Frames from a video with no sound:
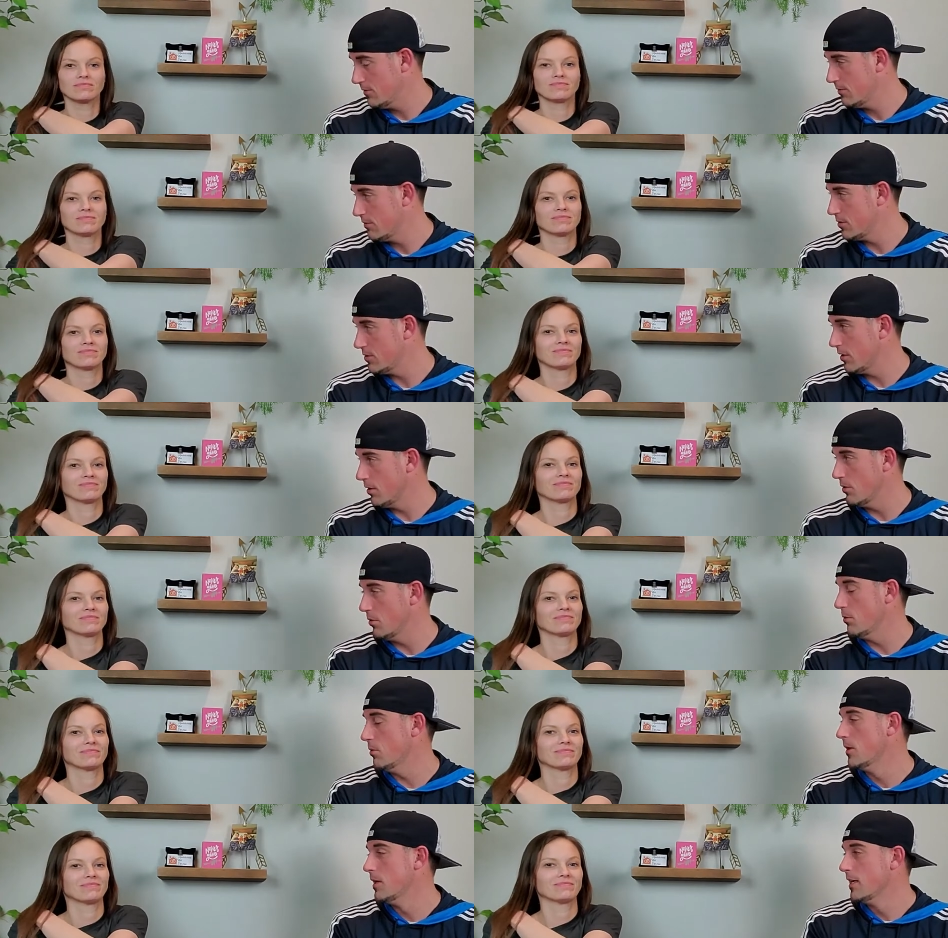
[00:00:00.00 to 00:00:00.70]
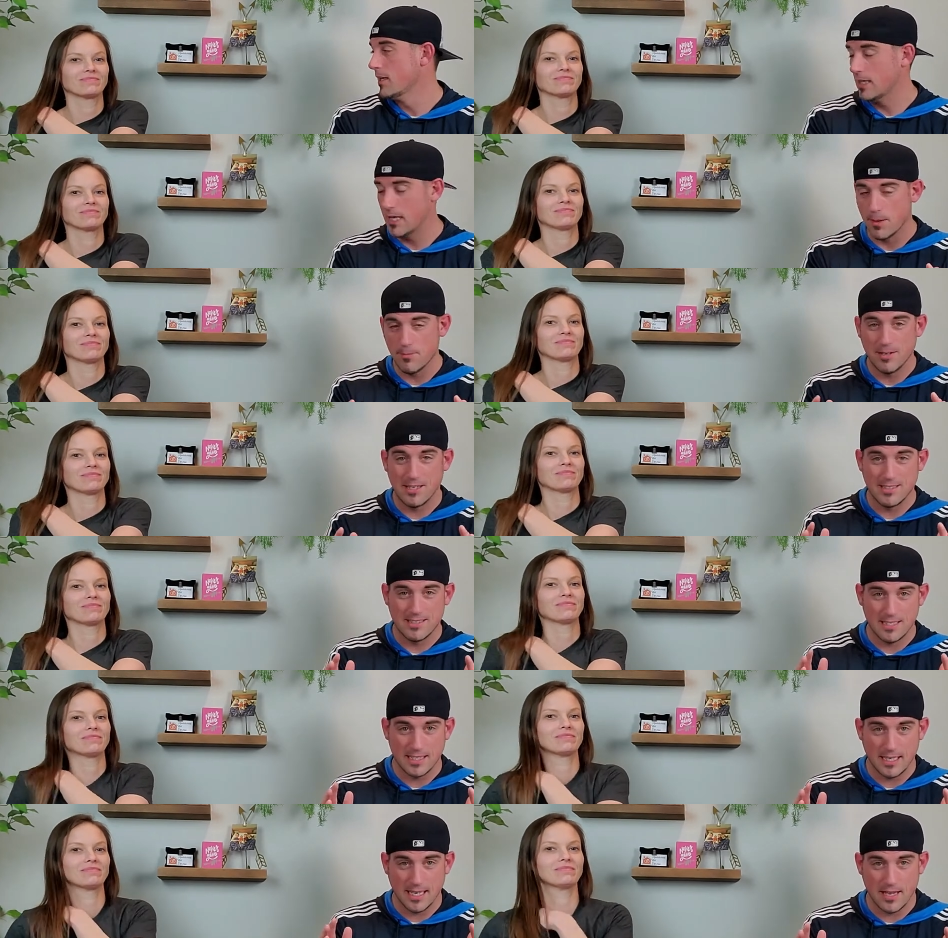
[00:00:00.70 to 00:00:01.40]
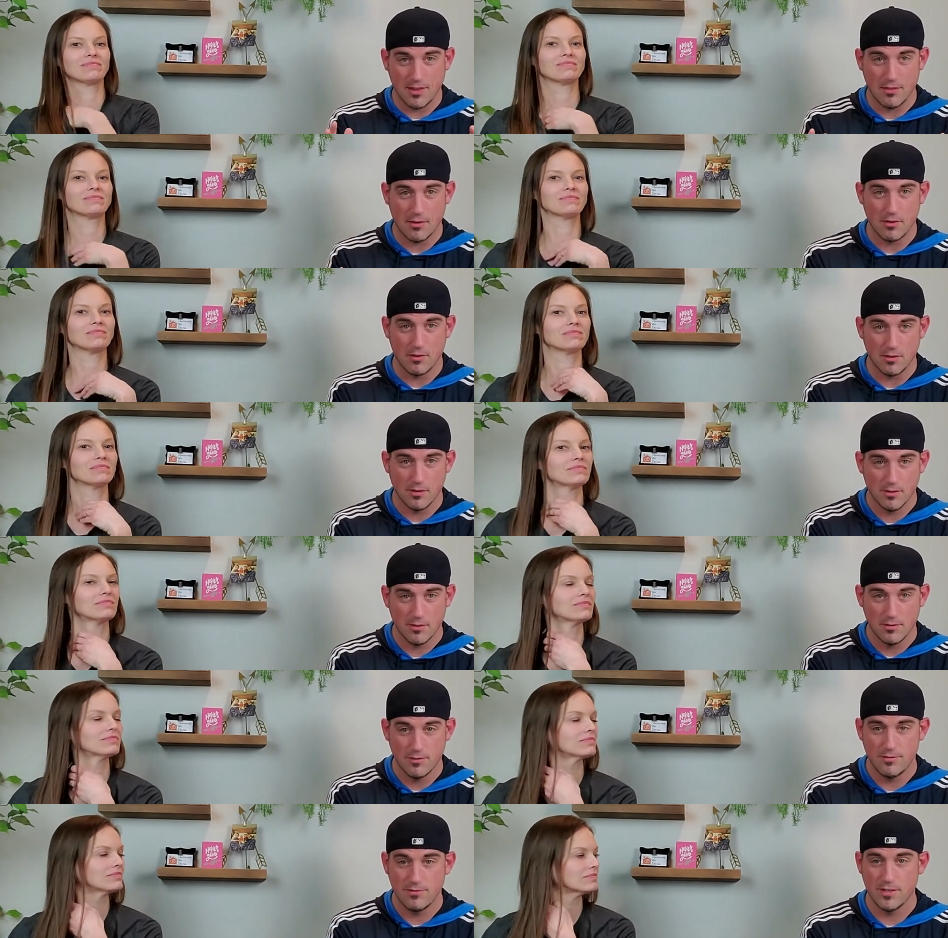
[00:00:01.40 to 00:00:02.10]
Speaker 1: So coming together
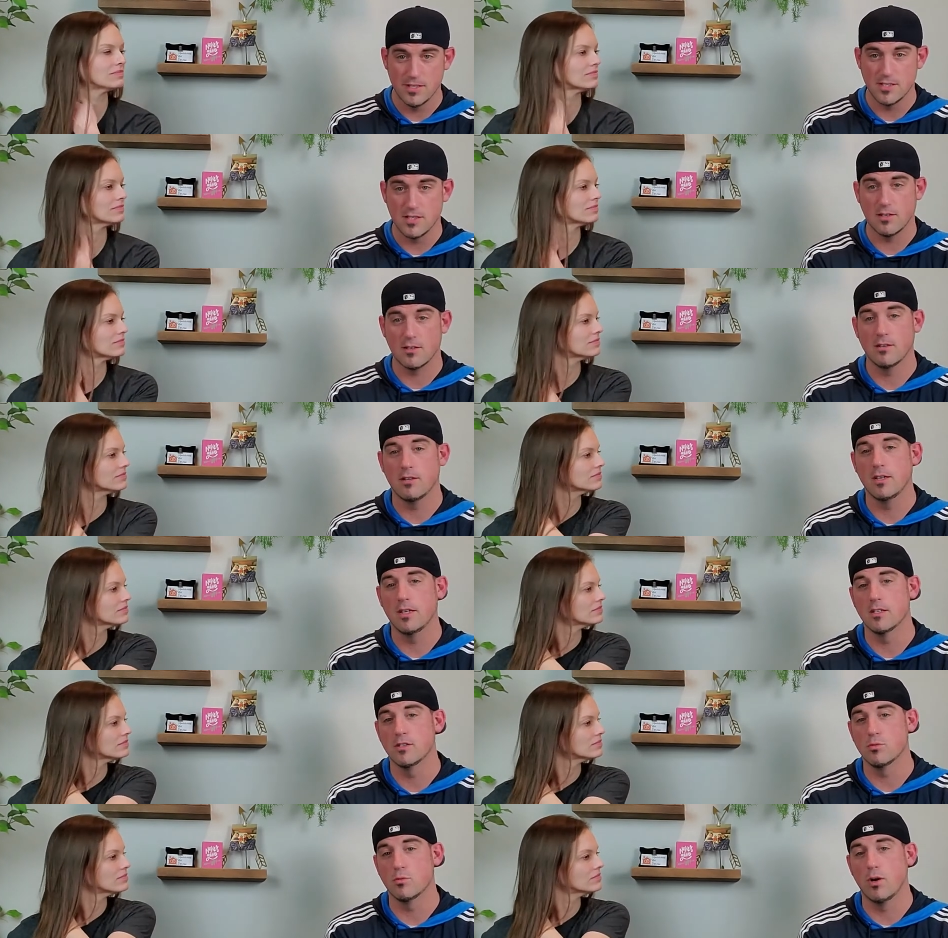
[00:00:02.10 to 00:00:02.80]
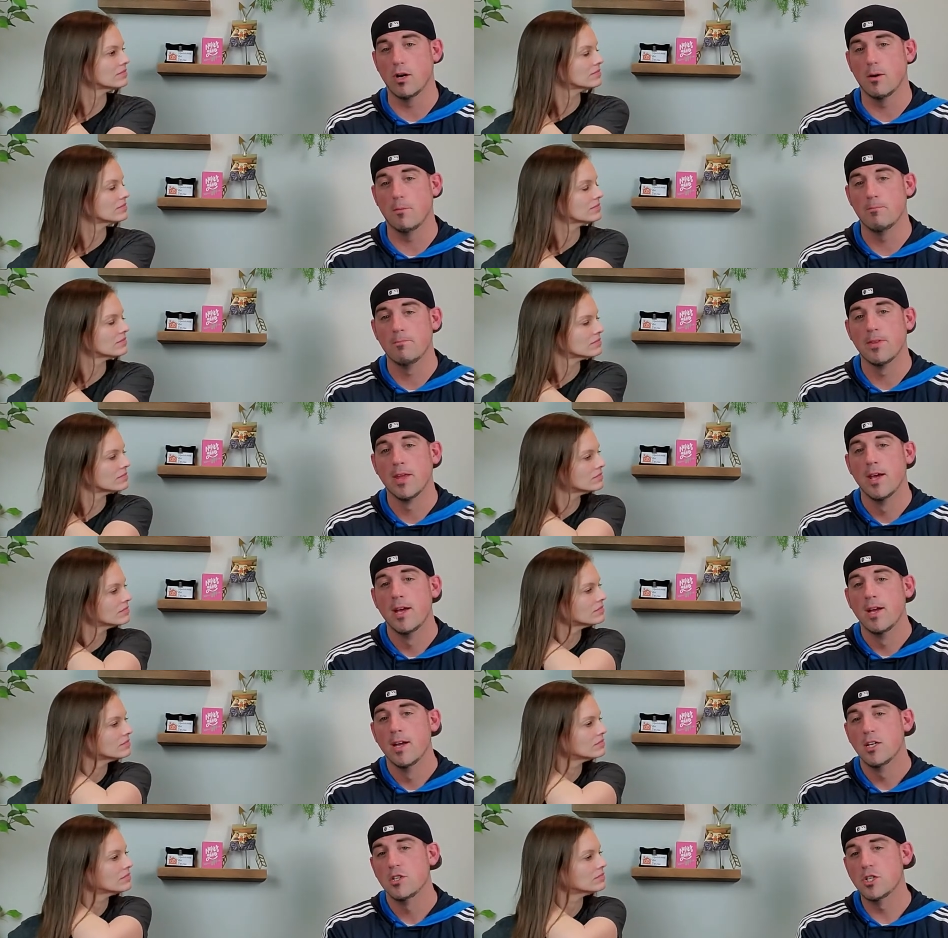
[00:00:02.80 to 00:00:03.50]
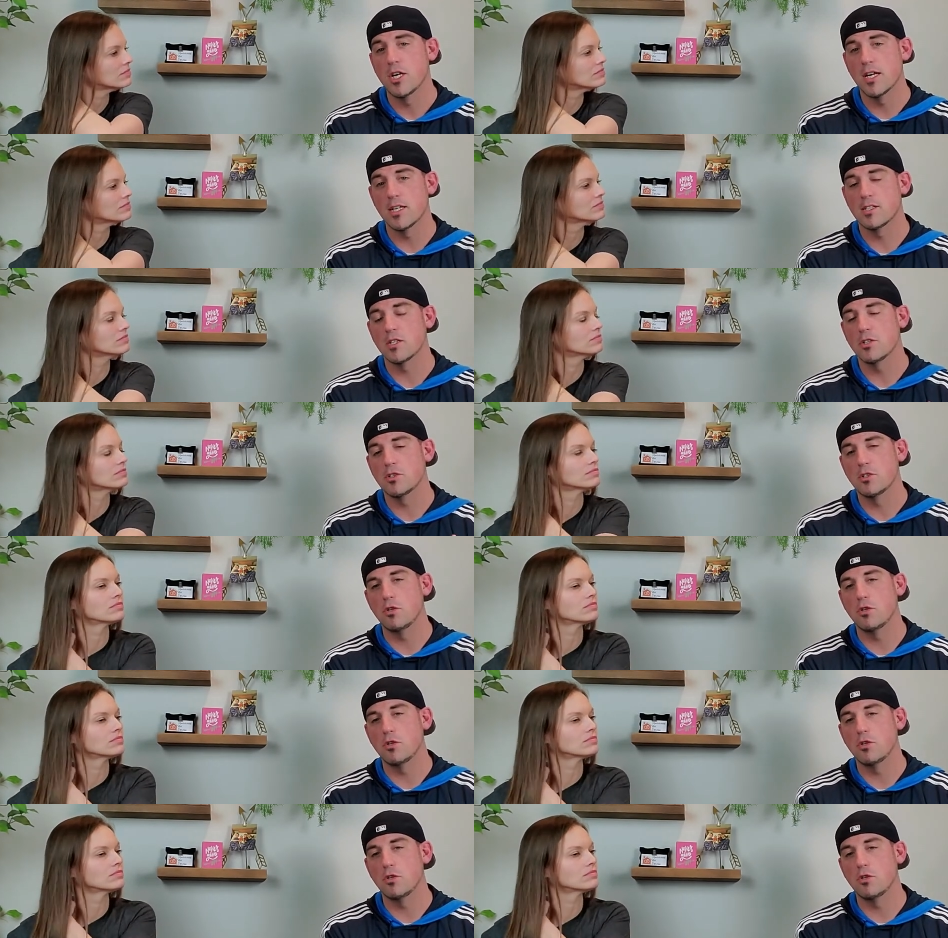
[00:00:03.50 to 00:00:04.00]
physically as well. Genesis